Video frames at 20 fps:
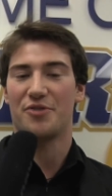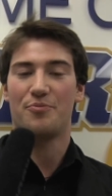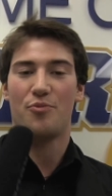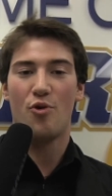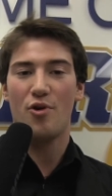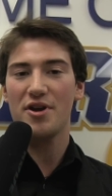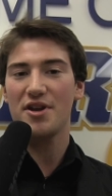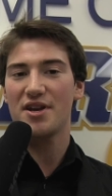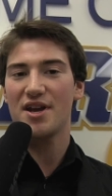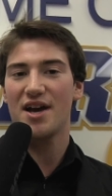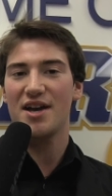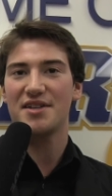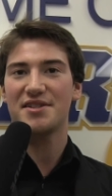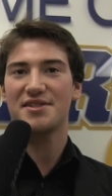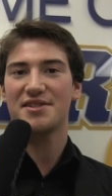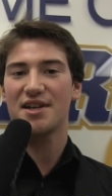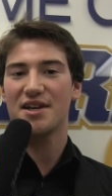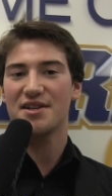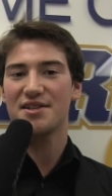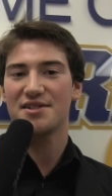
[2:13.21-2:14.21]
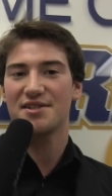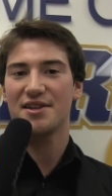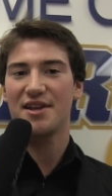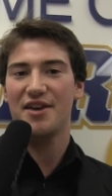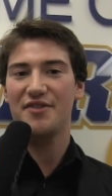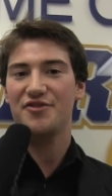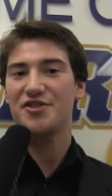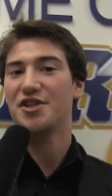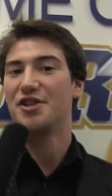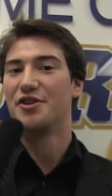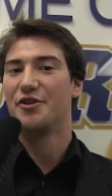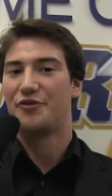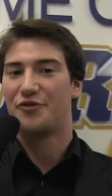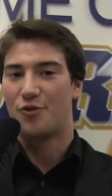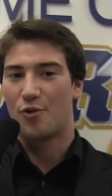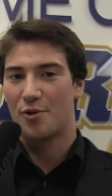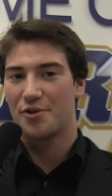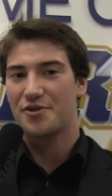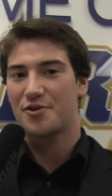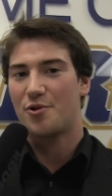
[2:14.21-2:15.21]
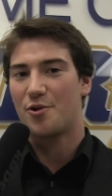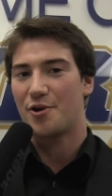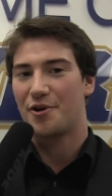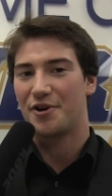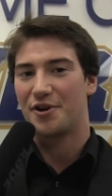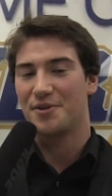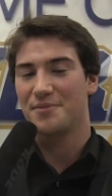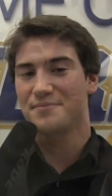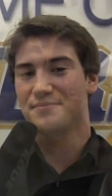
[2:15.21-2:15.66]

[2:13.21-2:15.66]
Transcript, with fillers: 0.9 seconds left in the fourth quarter.